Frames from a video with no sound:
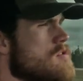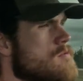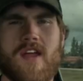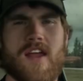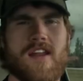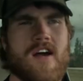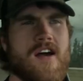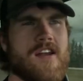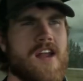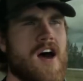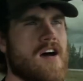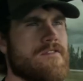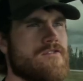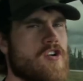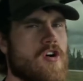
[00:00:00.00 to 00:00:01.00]
Raining on and
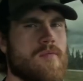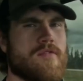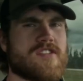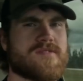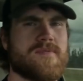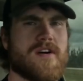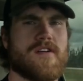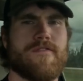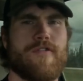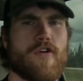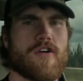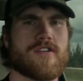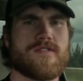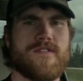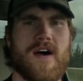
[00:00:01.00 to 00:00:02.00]
off, no more smell of
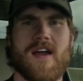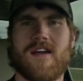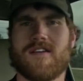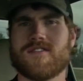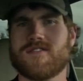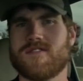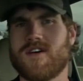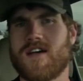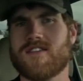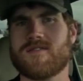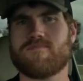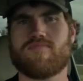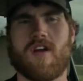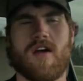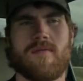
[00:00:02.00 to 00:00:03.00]
forest fire, so that's
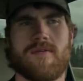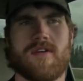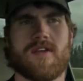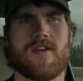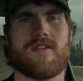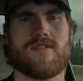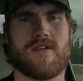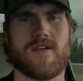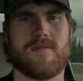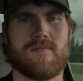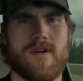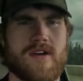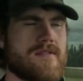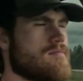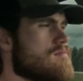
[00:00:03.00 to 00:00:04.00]
probably a good thing,
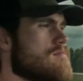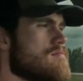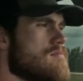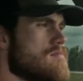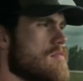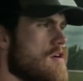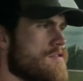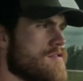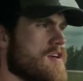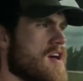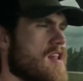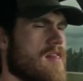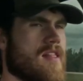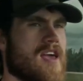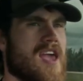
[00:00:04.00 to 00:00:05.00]
but also
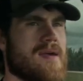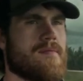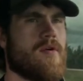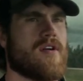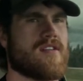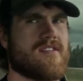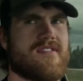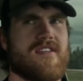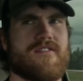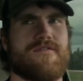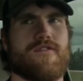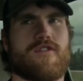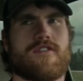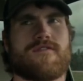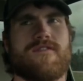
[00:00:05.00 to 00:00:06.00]
kind of lame. I wanted to see a
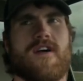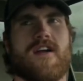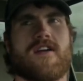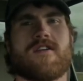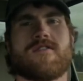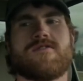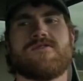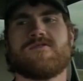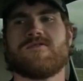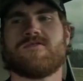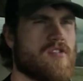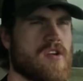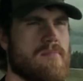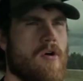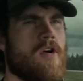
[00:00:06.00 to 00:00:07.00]
forest fire.
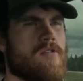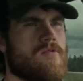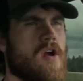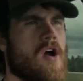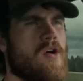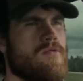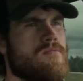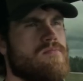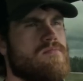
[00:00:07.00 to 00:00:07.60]
Pretty boring road.